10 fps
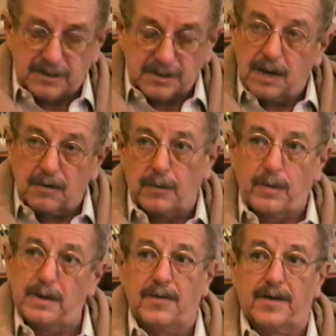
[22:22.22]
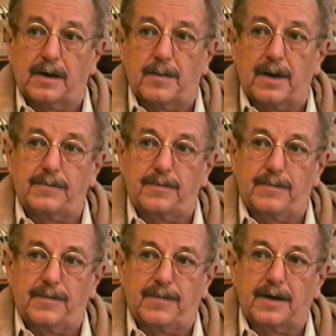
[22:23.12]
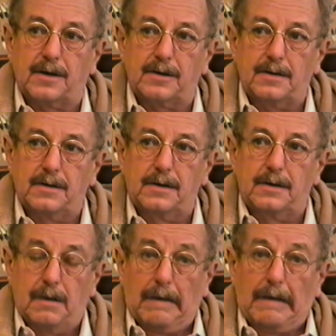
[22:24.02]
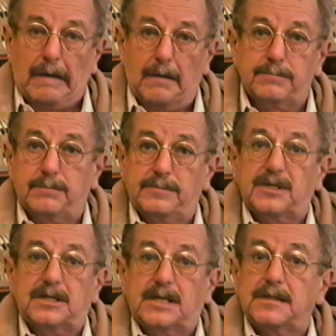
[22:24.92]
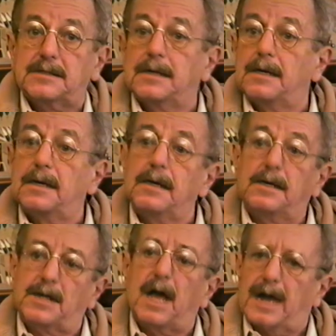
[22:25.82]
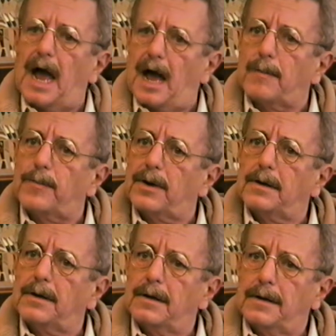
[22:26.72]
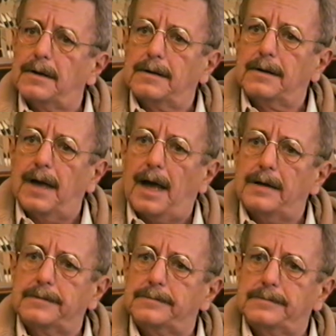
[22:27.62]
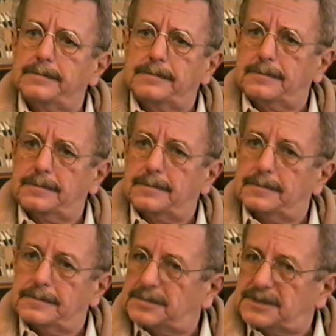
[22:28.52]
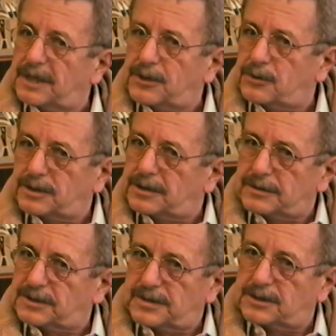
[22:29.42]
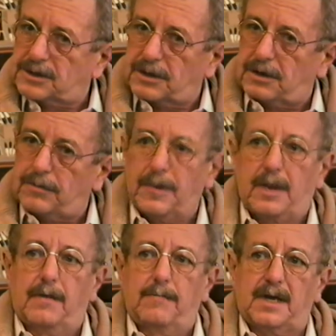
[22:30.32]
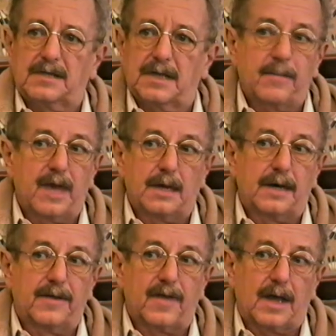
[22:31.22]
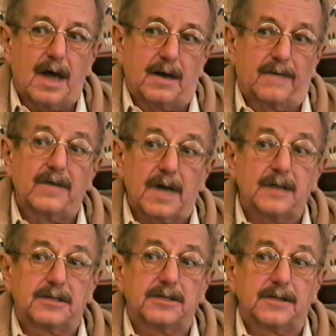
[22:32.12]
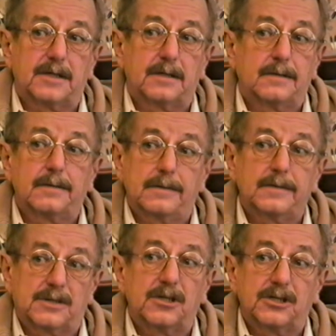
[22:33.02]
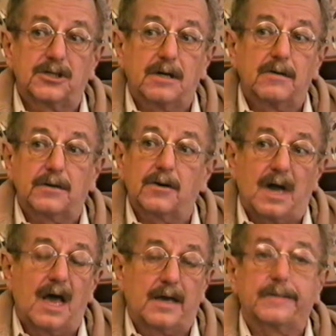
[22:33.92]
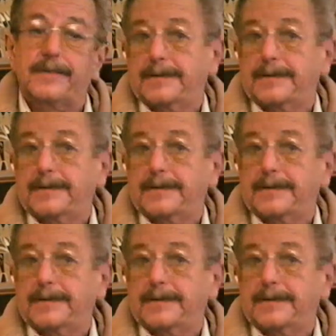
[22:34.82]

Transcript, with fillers: It's the only real thing about theater success. It's not hype. I don't say you should go see this show because I'm getting anything out of it. I just think it's a good show and you'll like